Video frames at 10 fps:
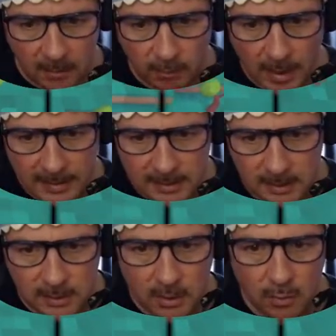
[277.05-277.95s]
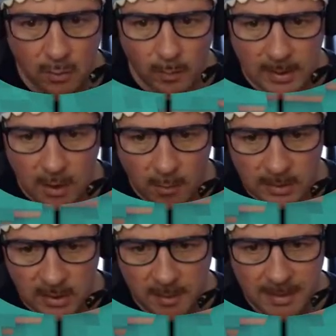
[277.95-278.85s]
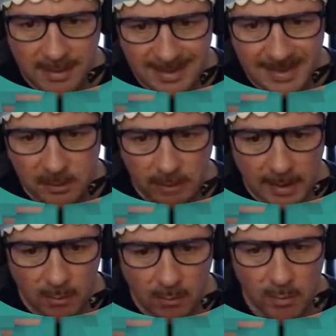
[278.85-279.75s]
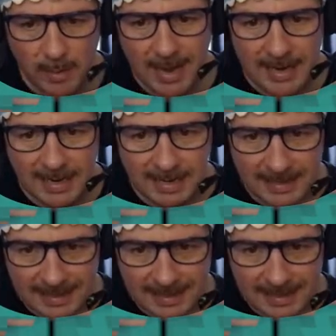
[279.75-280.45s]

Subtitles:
Right, so we know it's going to be this rail because we're heading